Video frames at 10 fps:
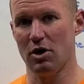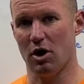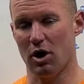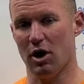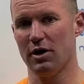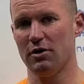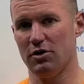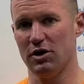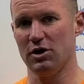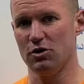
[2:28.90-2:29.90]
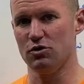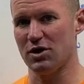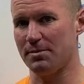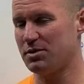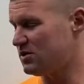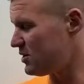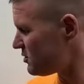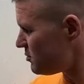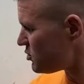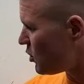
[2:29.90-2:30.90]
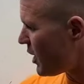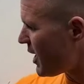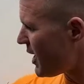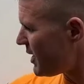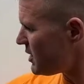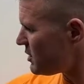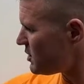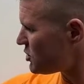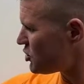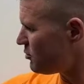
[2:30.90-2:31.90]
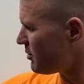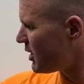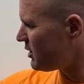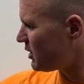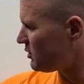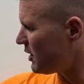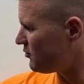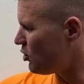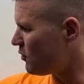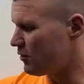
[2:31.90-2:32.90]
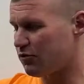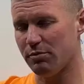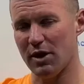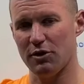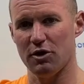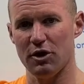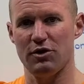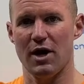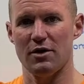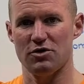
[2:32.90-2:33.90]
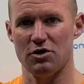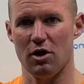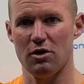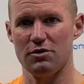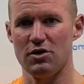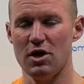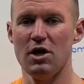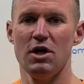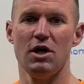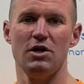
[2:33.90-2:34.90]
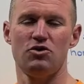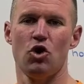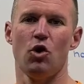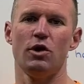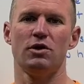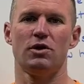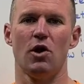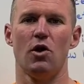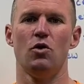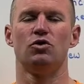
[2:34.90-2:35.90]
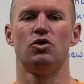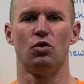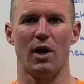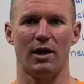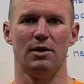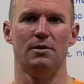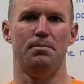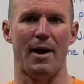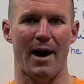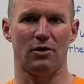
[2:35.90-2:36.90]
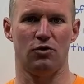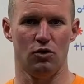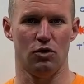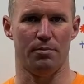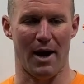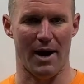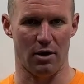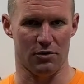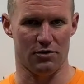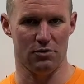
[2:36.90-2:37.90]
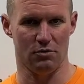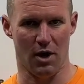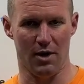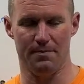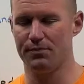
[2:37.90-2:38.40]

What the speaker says: on the new septic system, so any additional money that's left over from that $30,000 is going to go directly back to the buyers, right?